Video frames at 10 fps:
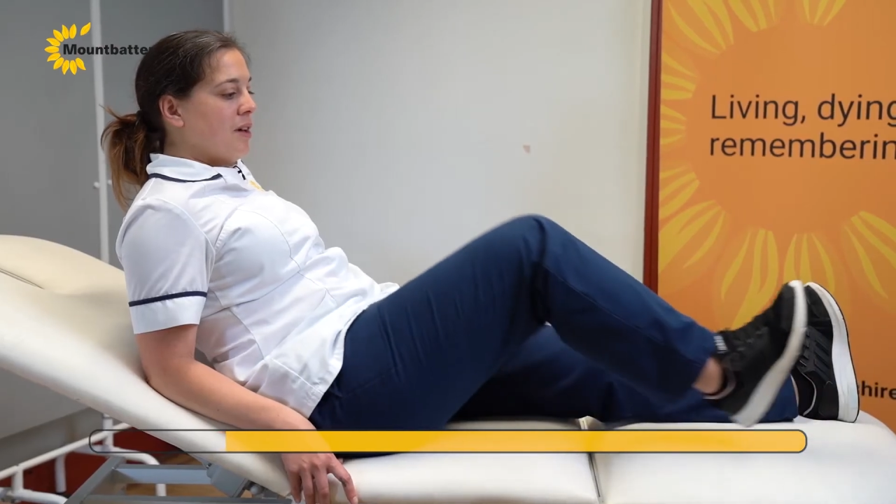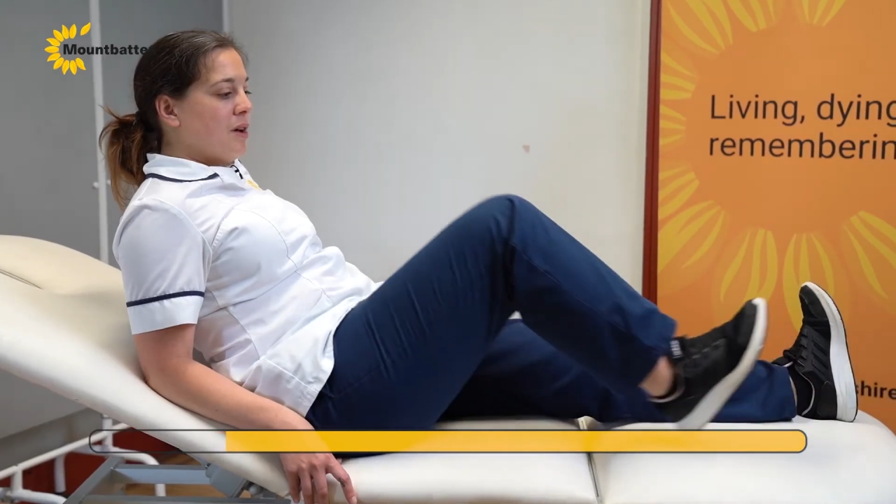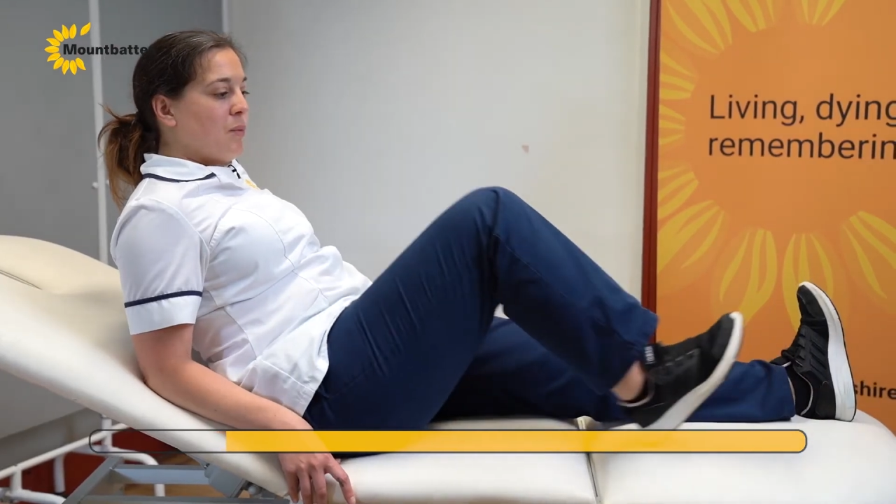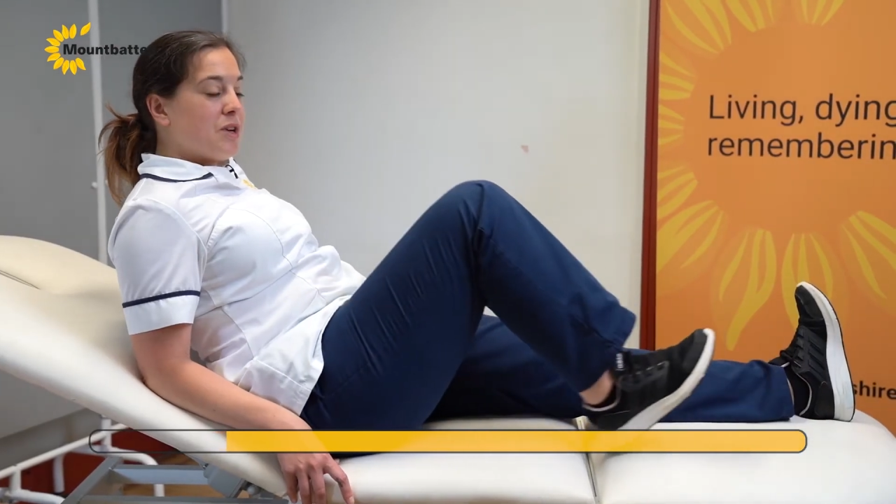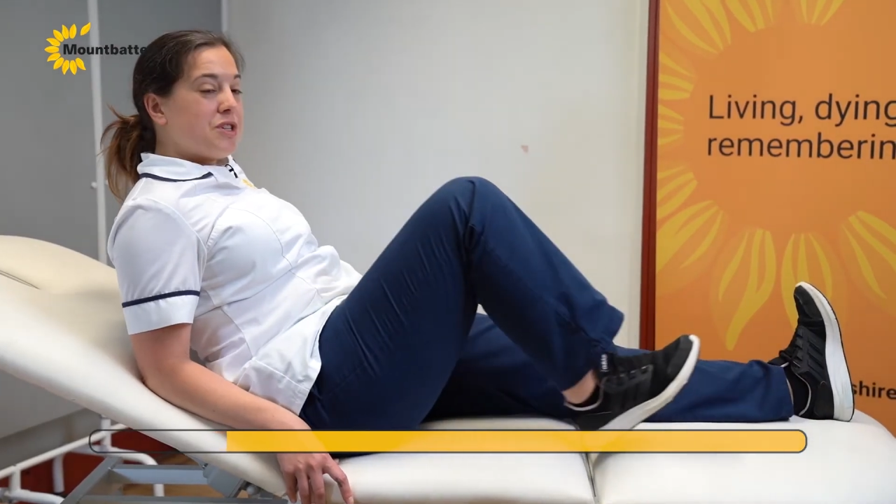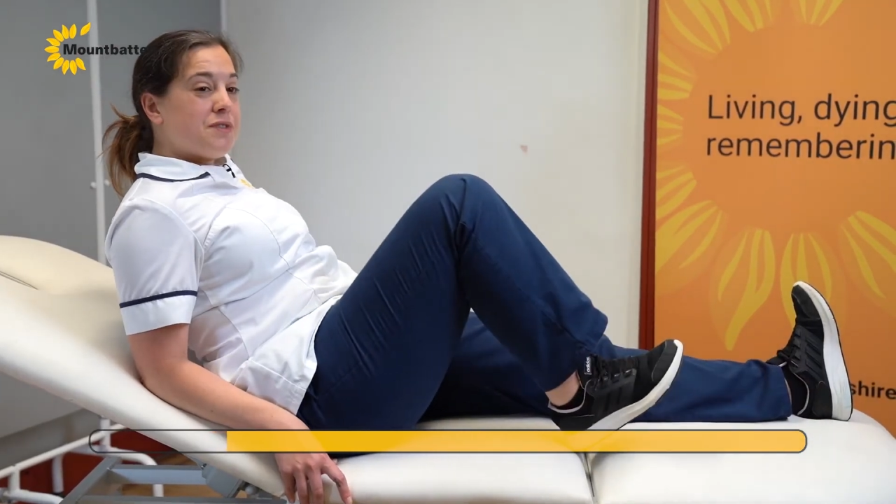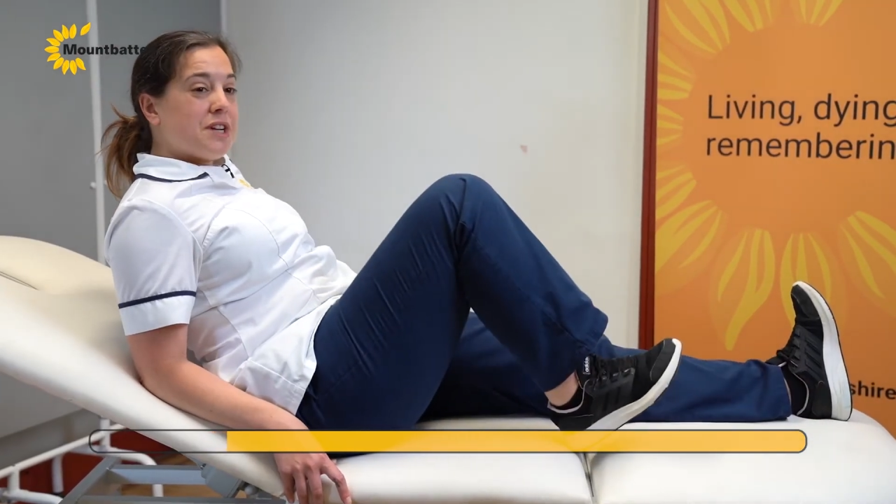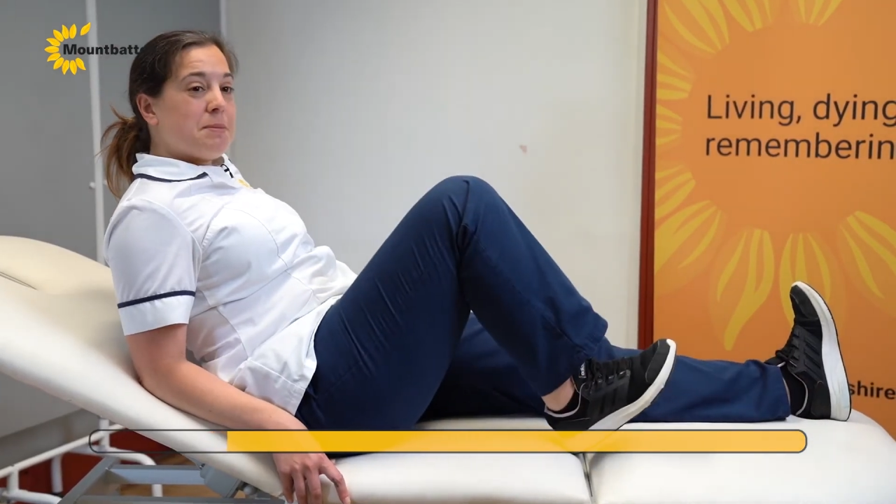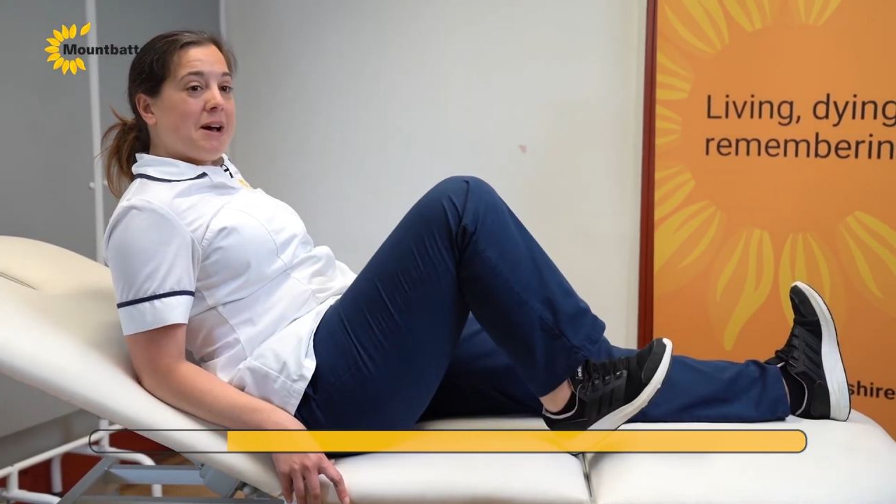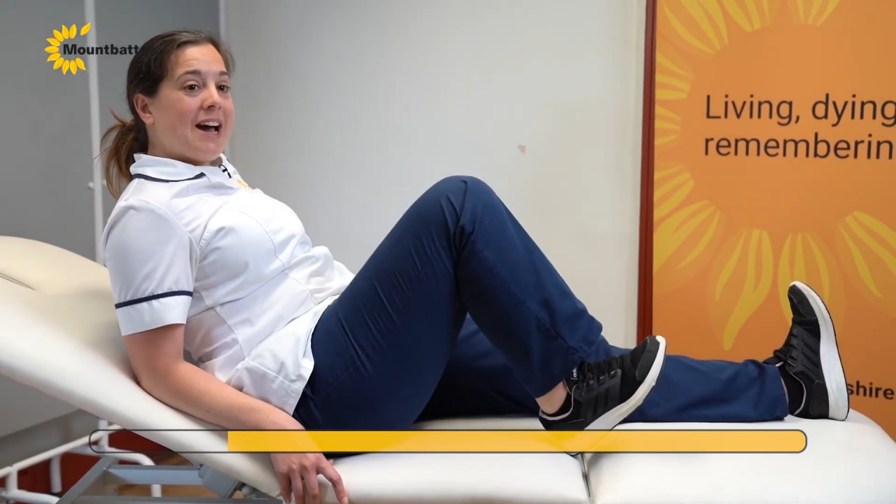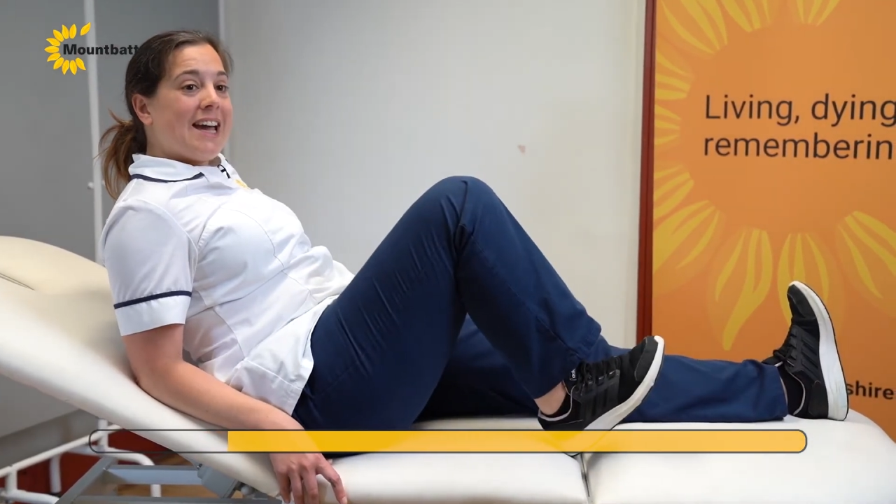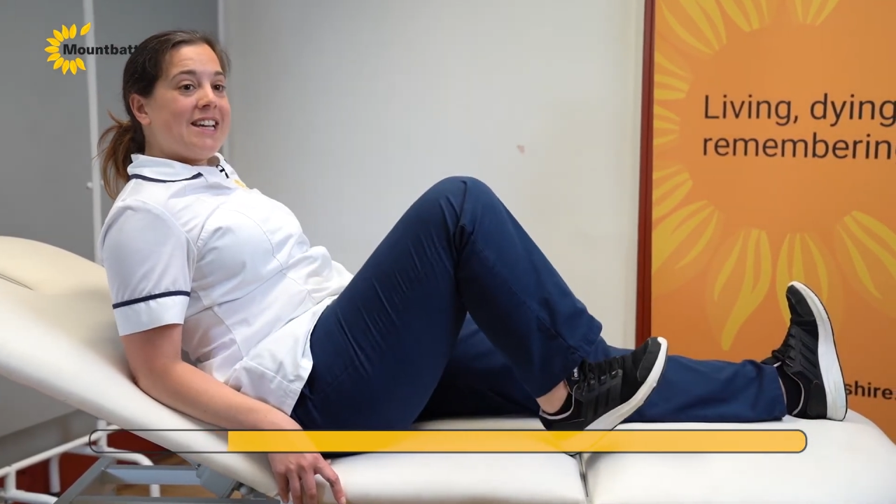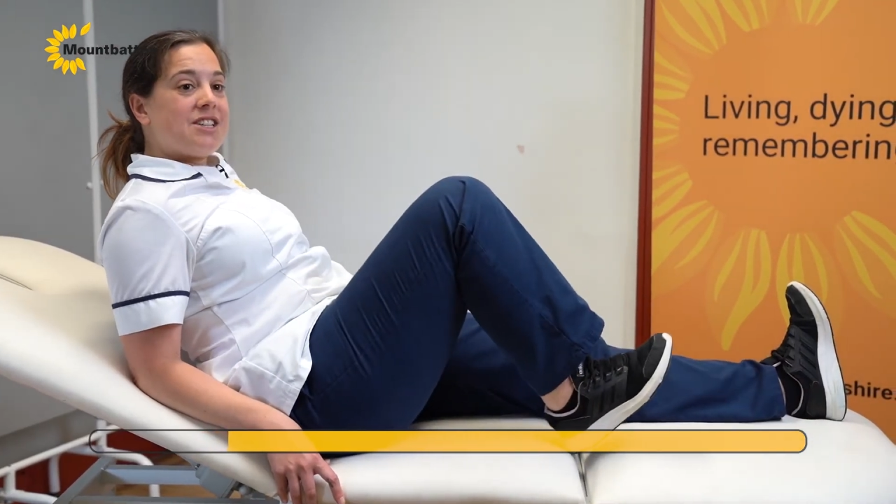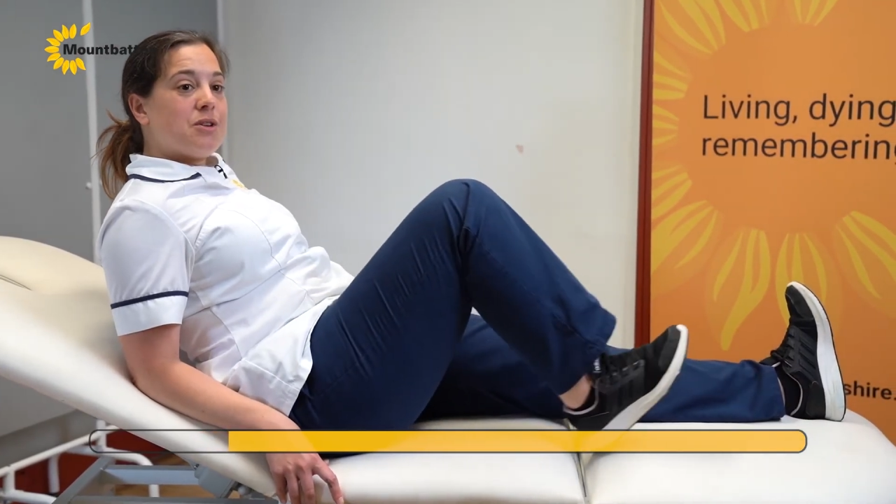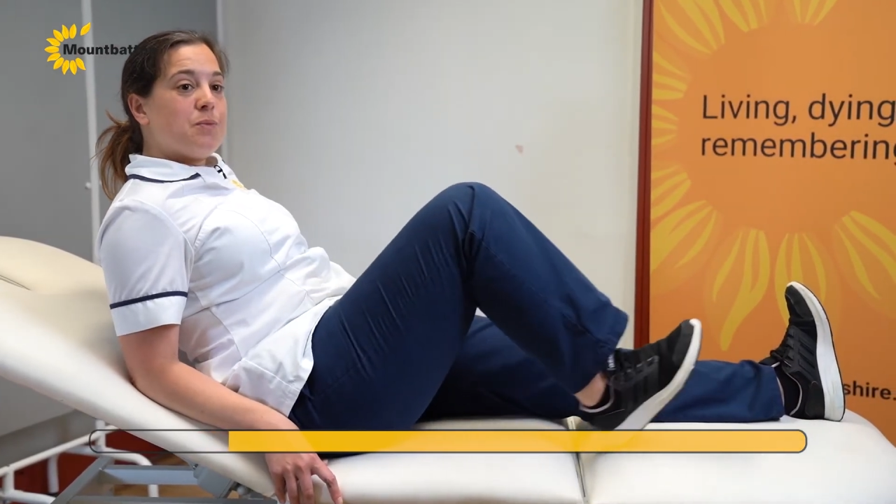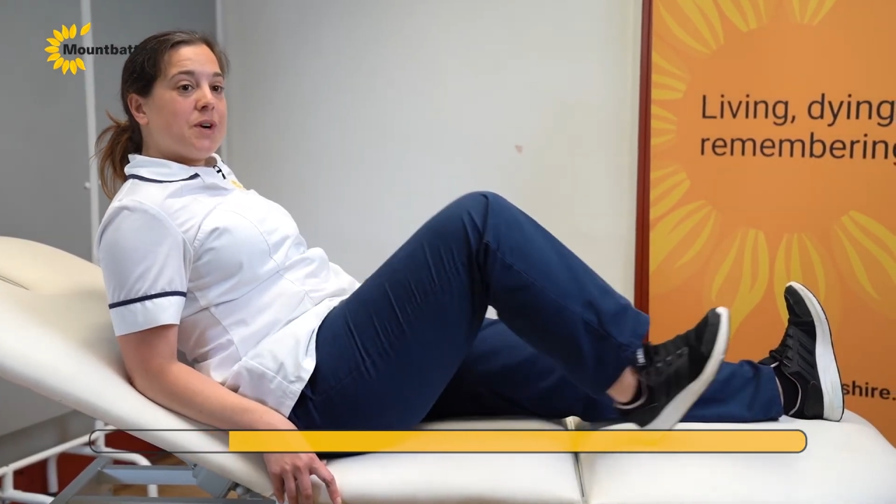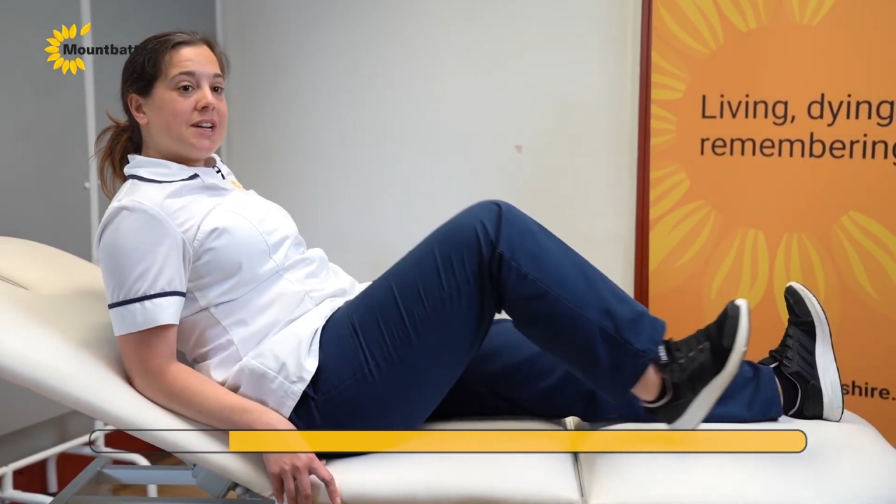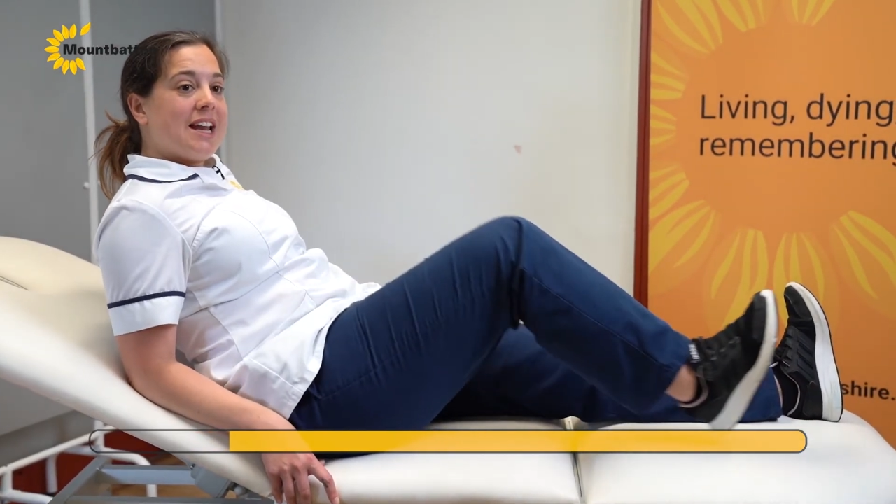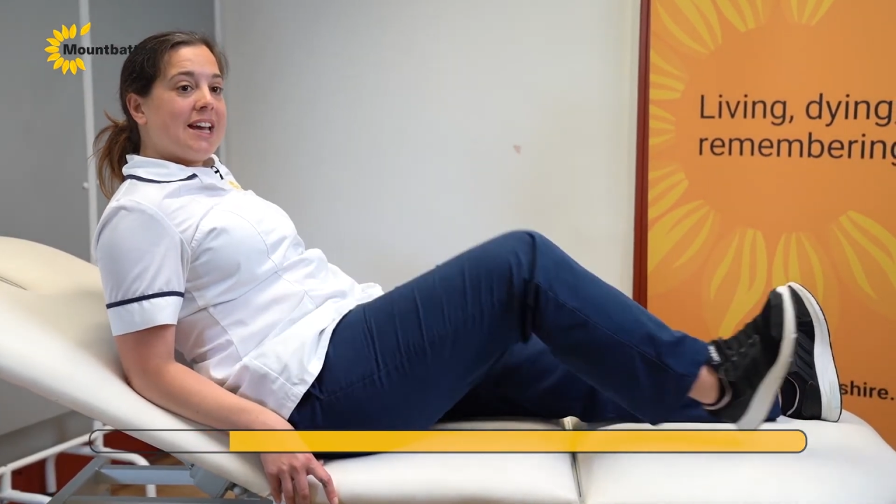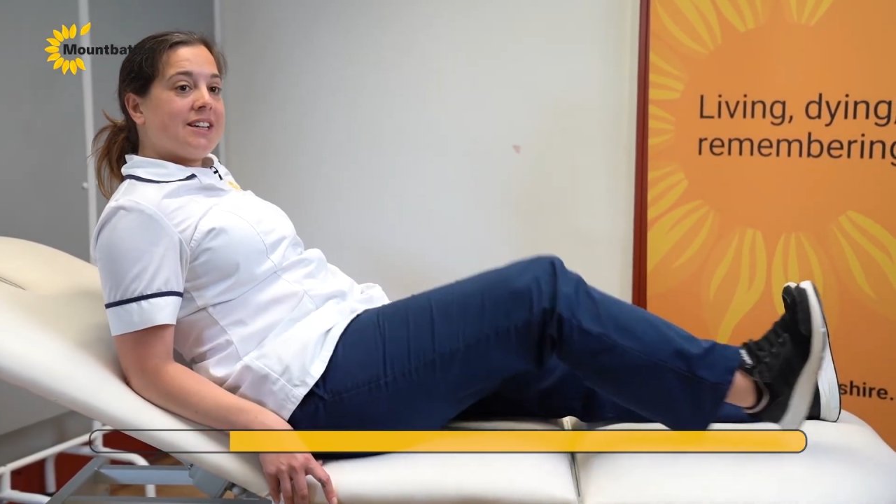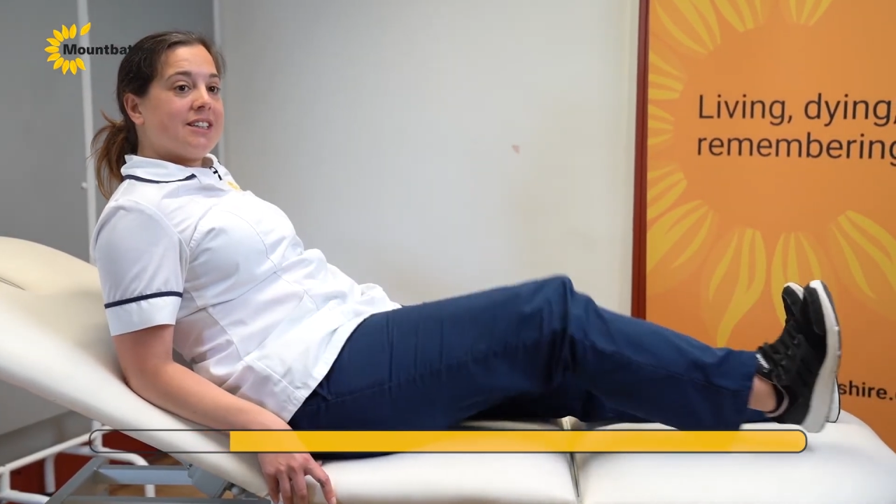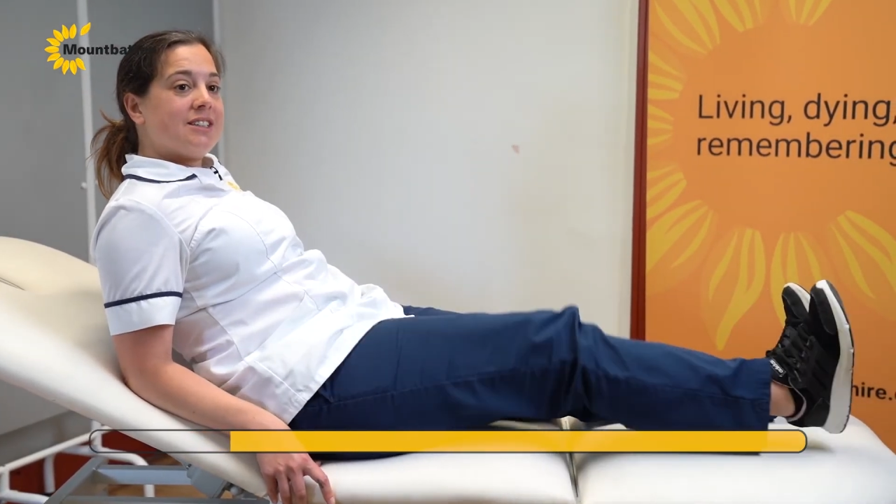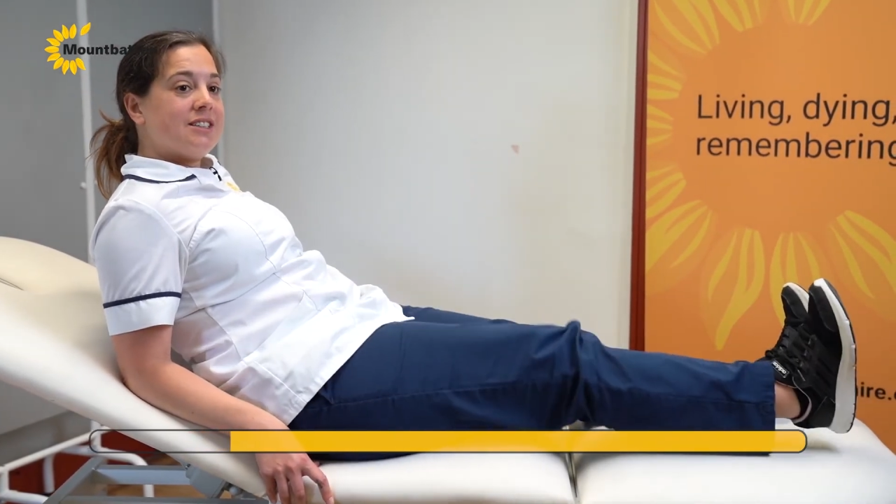Once you've done about 8 on one leg,